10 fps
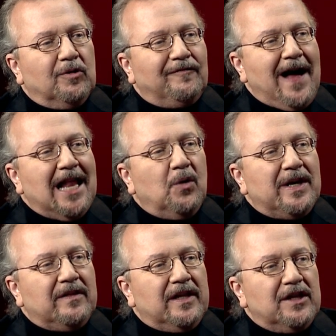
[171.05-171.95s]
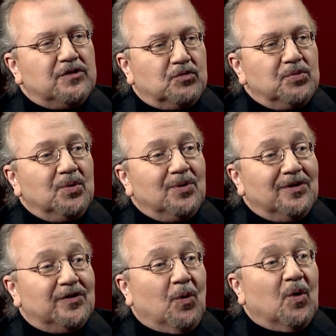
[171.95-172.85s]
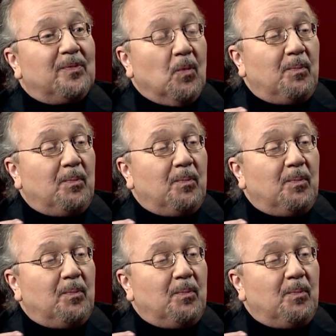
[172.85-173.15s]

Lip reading: following these rules or